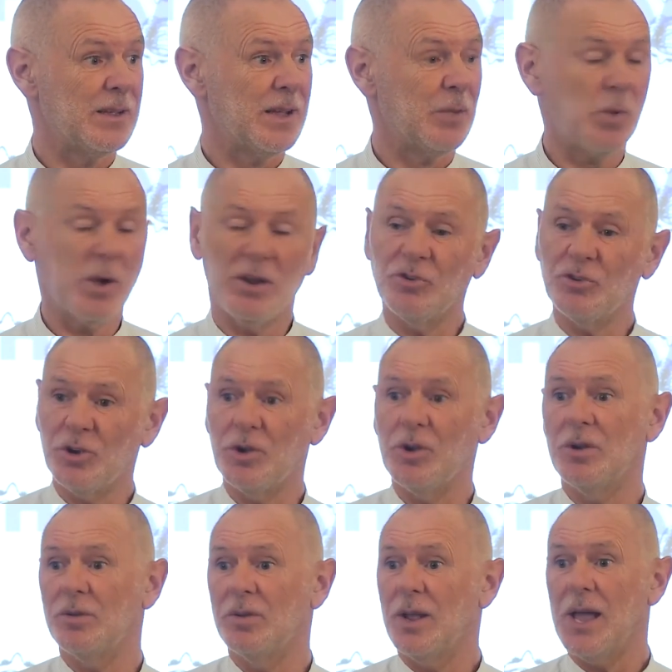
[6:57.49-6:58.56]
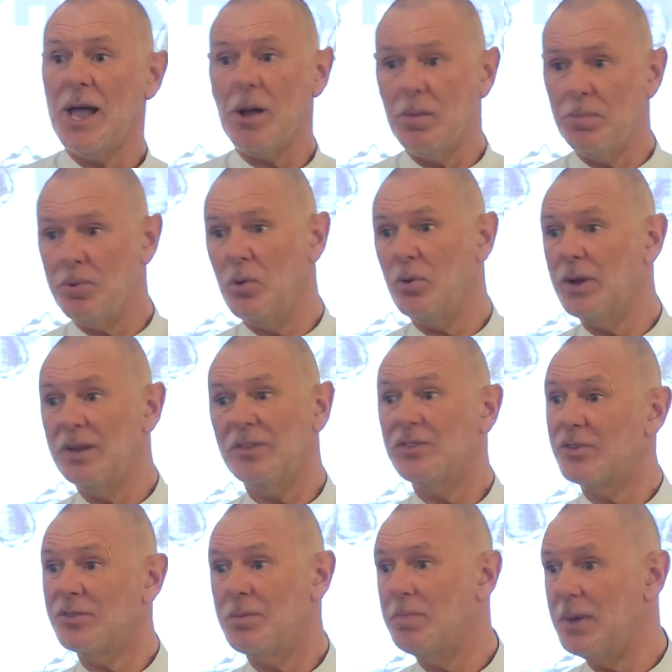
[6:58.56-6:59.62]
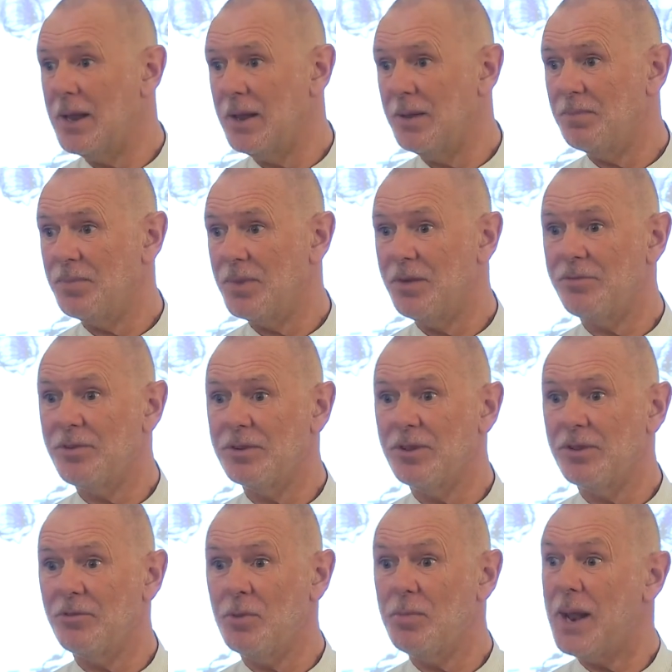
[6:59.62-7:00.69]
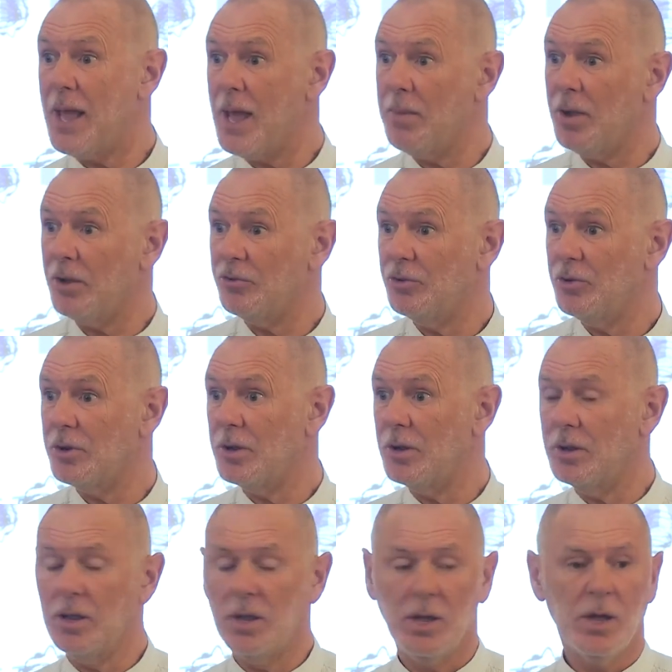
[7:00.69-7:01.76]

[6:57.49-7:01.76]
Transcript: And we're going to show you how important it is just to be in front of the room, and how much you can